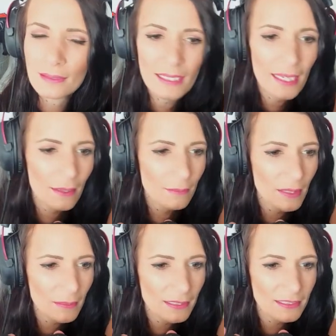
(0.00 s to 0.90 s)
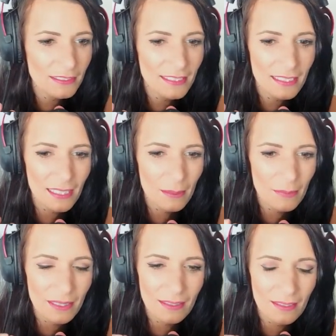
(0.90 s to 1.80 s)
Yeah, maybe I just did that a
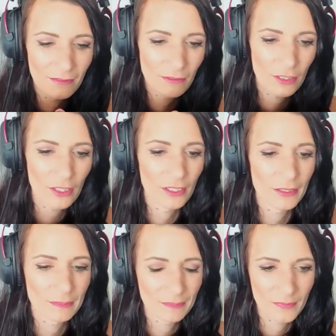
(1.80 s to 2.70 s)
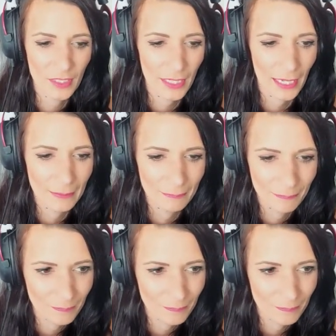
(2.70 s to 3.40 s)
bit and forgot. Okay.